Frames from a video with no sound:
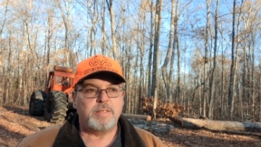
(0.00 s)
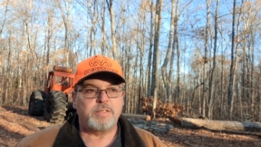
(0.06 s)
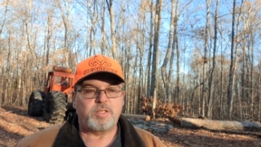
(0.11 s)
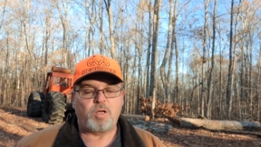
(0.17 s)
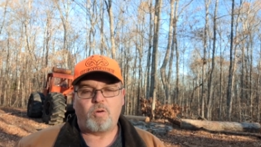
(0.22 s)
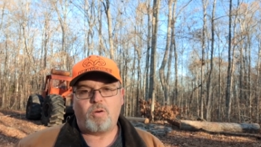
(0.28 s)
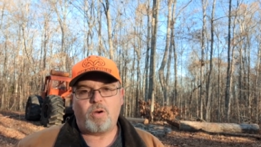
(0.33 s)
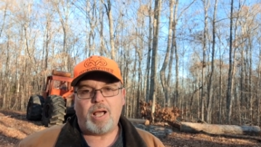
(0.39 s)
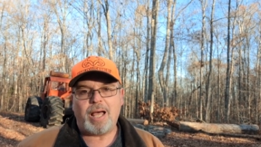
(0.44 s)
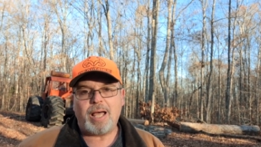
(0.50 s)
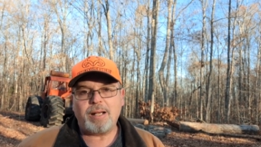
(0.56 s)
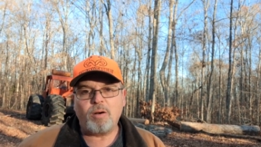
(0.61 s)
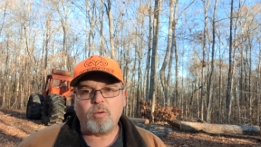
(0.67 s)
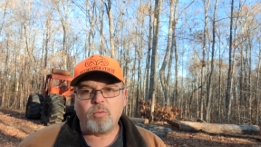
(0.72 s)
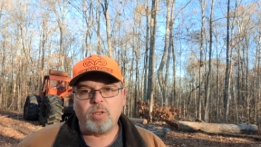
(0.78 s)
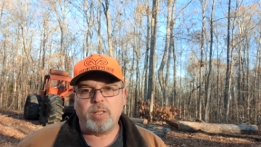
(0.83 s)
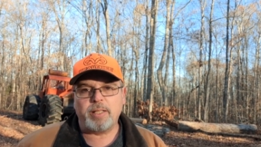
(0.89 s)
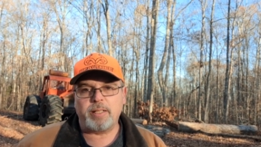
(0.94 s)
So I
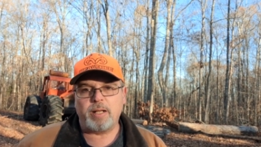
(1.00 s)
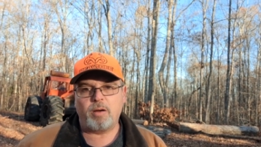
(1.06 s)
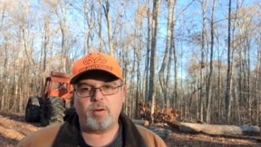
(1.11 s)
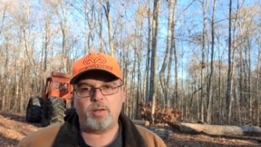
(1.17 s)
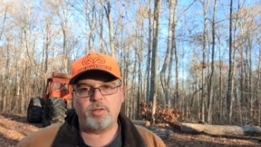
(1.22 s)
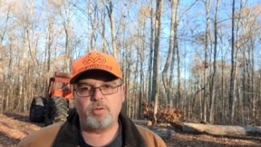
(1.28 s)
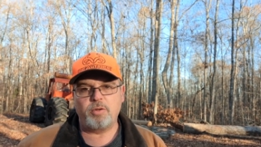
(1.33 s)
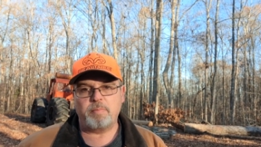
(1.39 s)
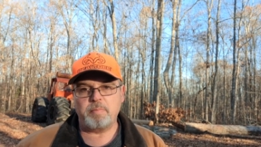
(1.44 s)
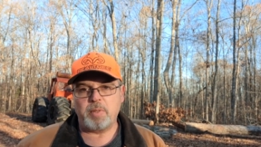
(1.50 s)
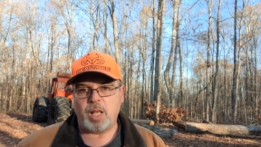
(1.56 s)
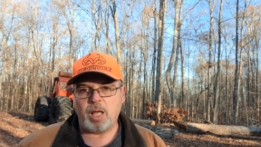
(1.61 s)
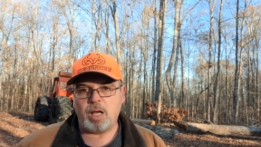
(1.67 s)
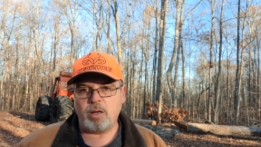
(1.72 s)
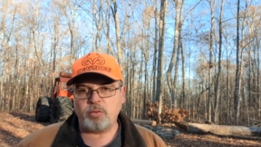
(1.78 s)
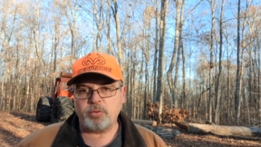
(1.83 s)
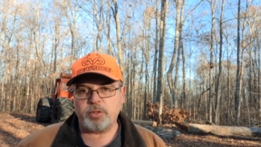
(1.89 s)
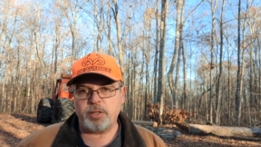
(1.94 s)
don't really know who it
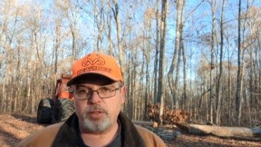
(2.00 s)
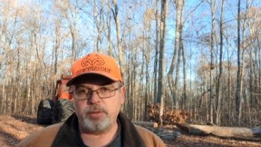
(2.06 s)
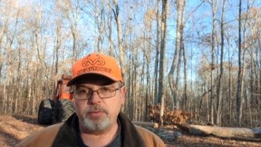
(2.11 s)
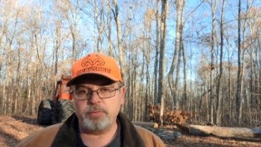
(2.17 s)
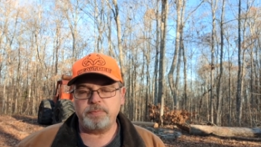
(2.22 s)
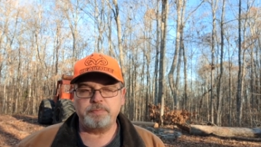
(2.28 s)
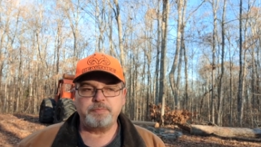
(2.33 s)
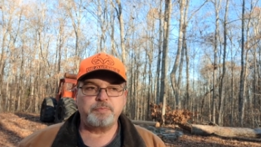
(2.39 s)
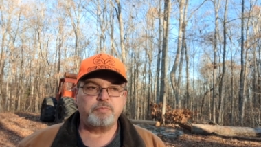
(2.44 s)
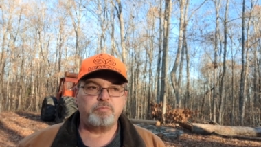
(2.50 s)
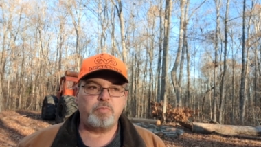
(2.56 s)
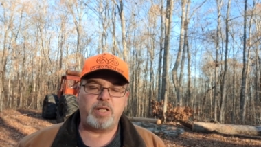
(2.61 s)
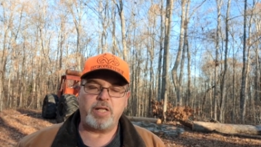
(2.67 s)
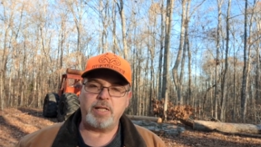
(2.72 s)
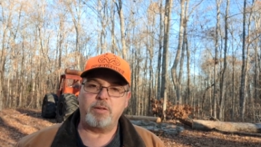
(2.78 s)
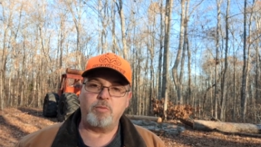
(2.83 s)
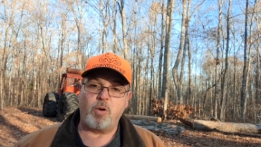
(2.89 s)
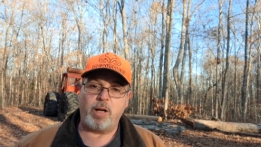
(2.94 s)
belonged to.
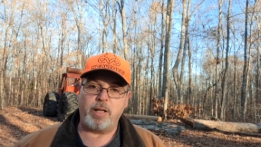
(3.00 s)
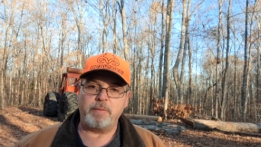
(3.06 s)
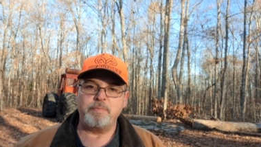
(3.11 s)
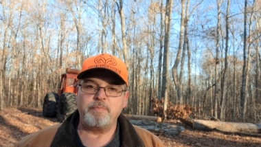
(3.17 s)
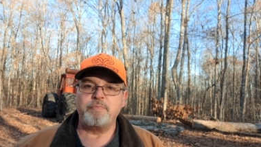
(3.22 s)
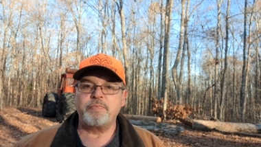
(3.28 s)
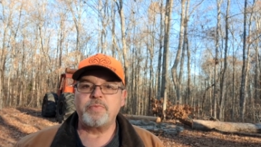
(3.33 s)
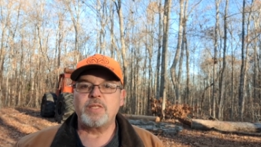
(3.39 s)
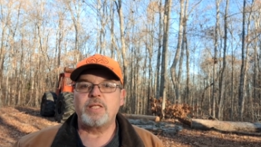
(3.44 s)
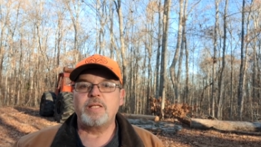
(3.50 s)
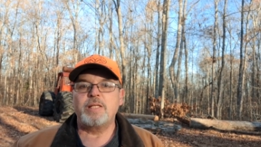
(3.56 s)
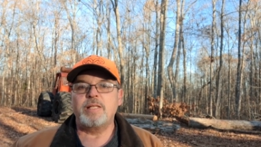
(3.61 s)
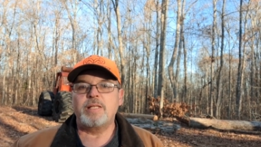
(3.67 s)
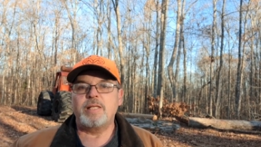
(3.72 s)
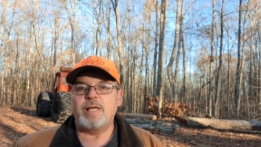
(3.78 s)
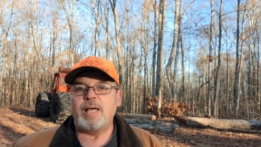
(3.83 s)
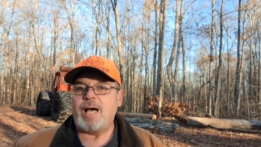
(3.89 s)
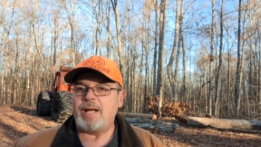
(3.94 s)
But anyway,
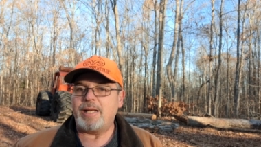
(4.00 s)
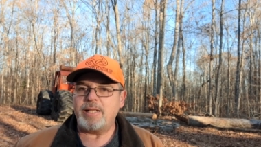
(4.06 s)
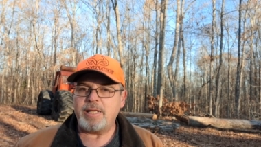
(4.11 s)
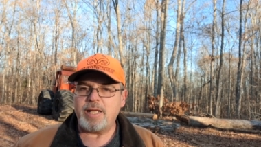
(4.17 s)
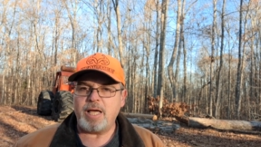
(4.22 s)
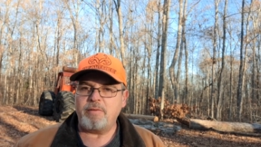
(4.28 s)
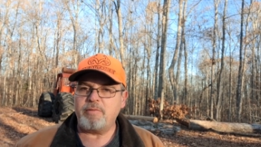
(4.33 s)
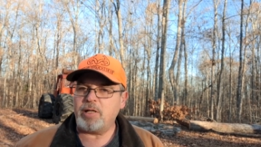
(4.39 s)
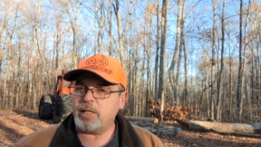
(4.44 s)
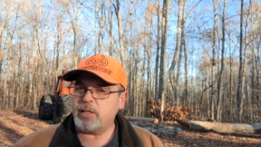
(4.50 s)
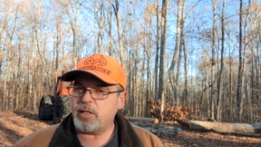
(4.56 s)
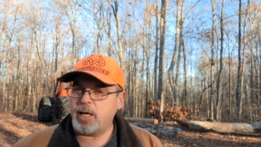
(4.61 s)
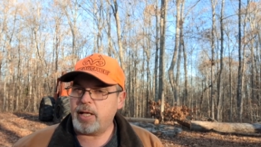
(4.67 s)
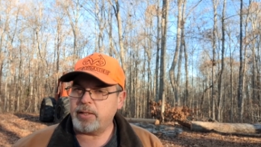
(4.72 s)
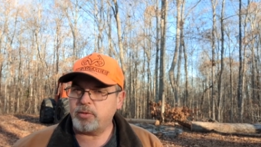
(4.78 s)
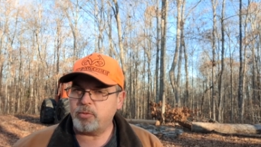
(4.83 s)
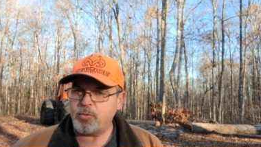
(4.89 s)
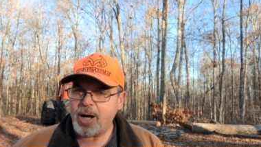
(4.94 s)
I didn't have
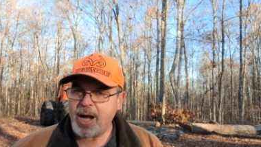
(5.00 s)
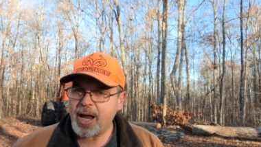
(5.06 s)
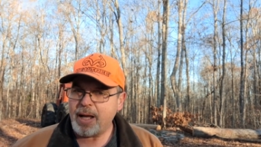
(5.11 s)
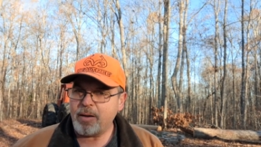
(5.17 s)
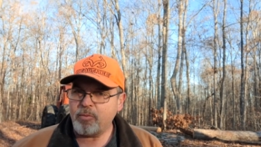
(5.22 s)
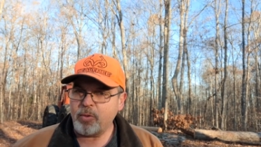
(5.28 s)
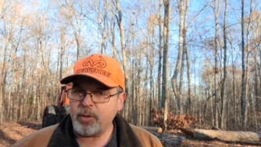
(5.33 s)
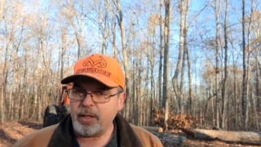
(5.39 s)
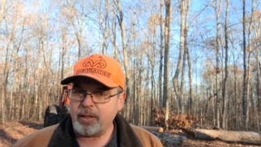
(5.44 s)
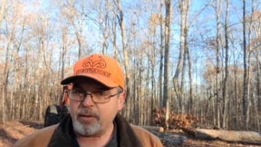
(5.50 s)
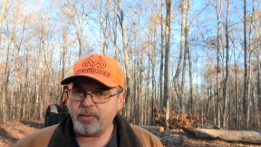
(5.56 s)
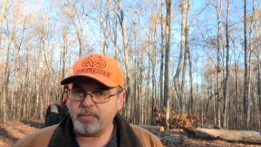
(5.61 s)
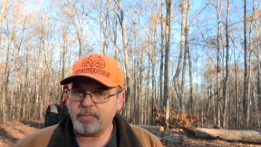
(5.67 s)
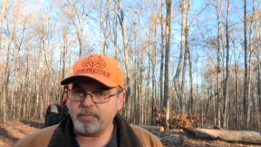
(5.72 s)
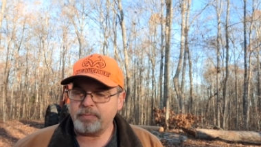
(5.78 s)
anything to write with.